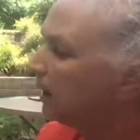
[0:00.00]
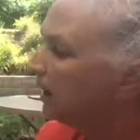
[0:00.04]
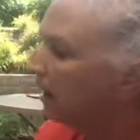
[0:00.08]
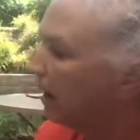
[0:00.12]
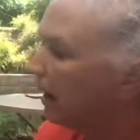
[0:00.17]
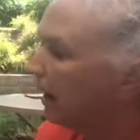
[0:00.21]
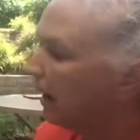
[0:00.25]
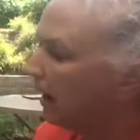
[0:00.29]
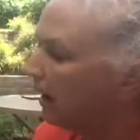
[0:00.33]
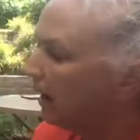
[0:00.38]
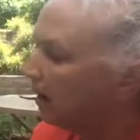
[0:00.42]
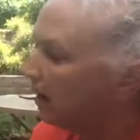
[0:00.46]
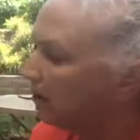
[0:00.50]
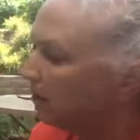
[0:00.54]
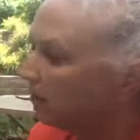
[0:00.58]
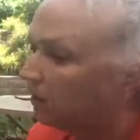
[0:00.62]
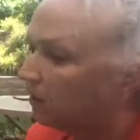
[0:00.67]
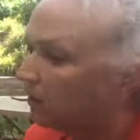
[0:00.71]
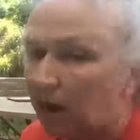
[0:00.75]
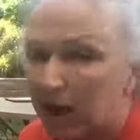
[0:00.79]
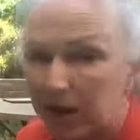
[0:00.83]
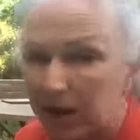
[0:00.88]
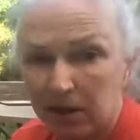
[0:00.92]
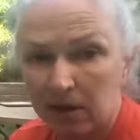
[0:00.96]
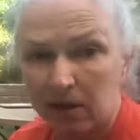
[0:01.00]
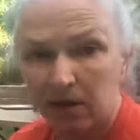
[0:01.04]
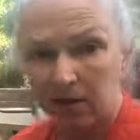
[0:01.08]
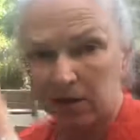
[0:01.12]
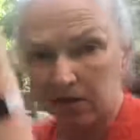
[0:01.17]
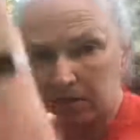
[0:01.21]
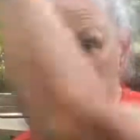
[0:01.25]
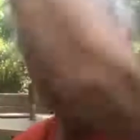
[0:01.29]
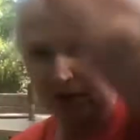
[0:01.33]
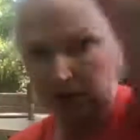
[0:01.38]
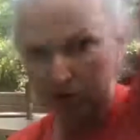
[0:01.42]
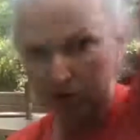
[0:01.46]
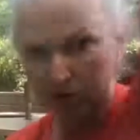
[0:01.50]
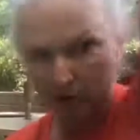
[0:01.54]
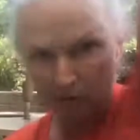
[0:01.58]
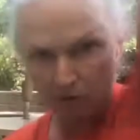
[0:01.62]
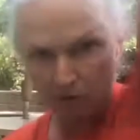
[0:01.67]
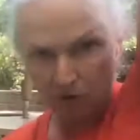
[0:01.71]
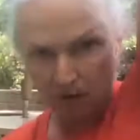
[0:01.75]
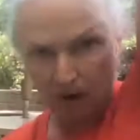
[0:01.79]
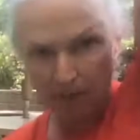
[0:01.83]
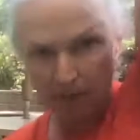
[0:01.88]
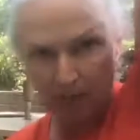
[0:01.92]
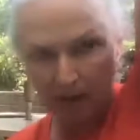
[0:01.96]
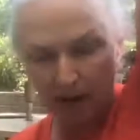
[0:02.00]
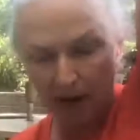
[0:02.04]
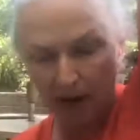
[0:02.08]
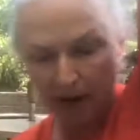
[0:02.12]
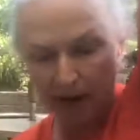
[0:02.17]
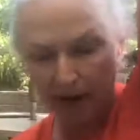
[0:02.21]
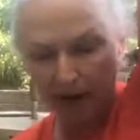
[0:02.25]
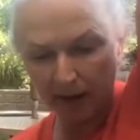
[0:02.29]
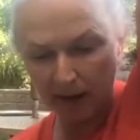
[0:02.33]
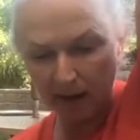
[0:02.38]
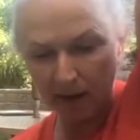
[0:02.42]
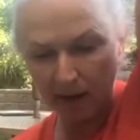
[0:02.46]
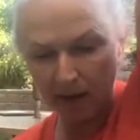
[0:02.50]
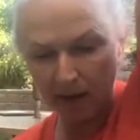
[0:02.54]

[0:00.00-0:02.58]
And the velocity is a function of the drop height.